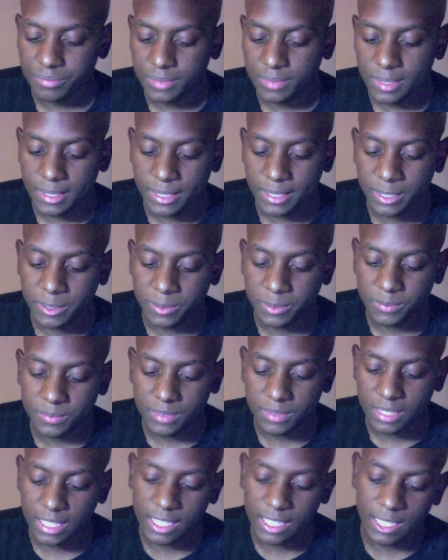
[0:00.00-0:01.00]

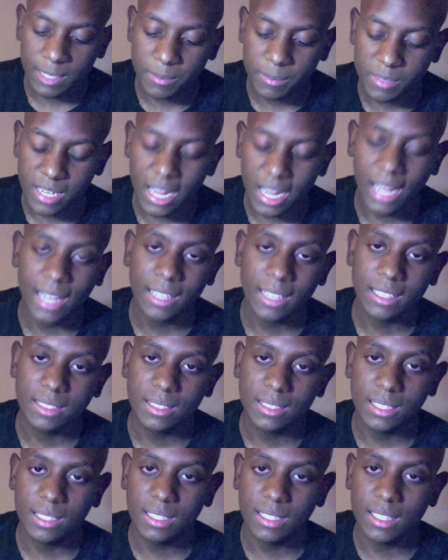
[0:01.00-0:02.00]
and I'm dying to
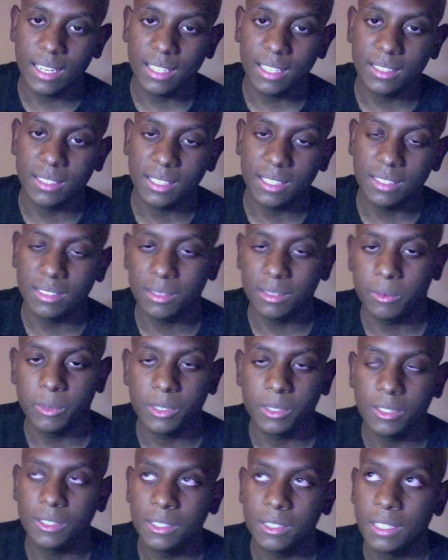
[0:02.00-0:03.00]
see the next season,
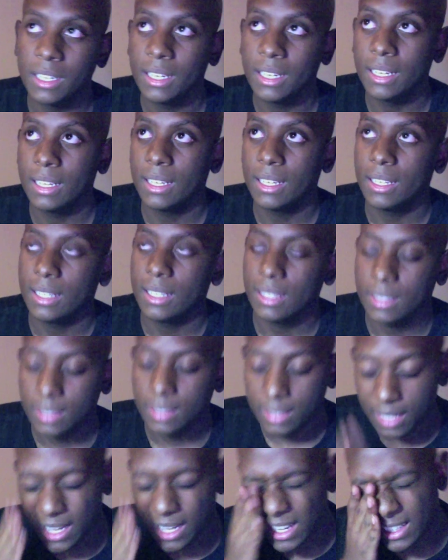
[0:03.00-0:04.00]
which
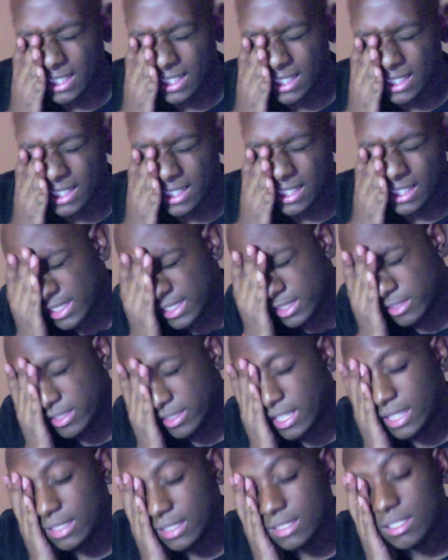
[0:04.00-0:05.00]
God, it's not until
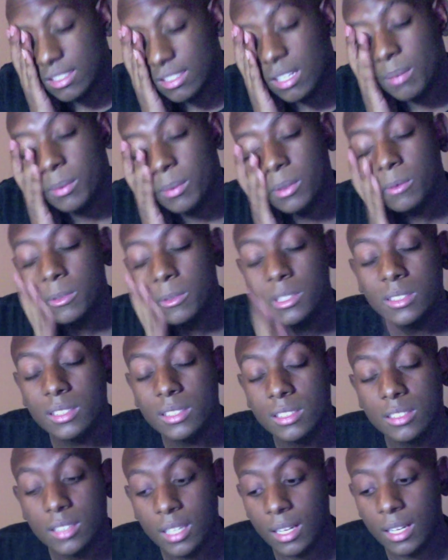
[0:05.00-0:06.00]
next summer, which
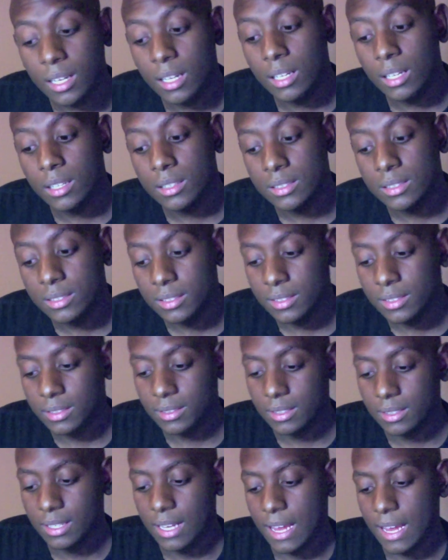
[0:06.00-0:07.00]
sucks.
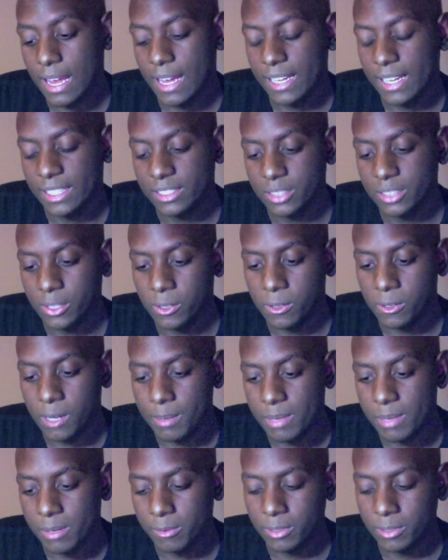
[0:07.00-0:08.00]
So I'm
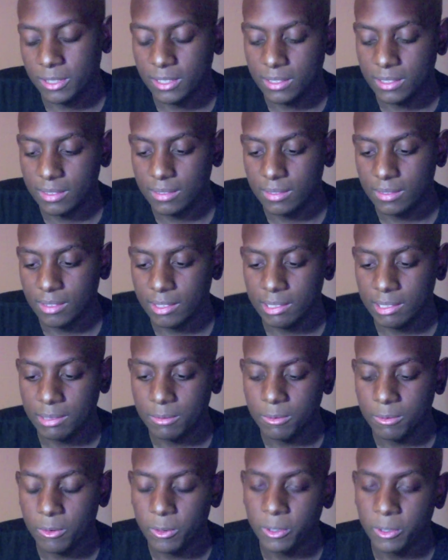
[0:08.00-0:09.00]
not really looking
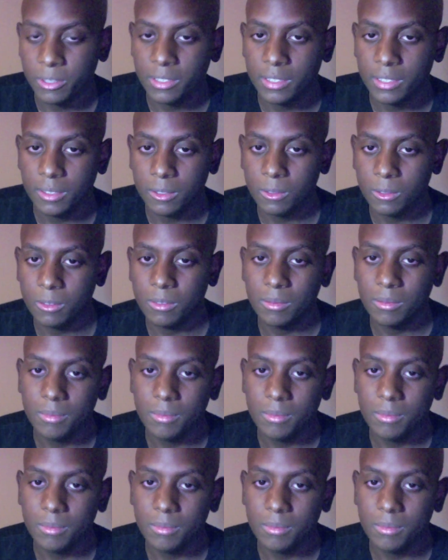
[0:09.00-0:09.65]
forward to,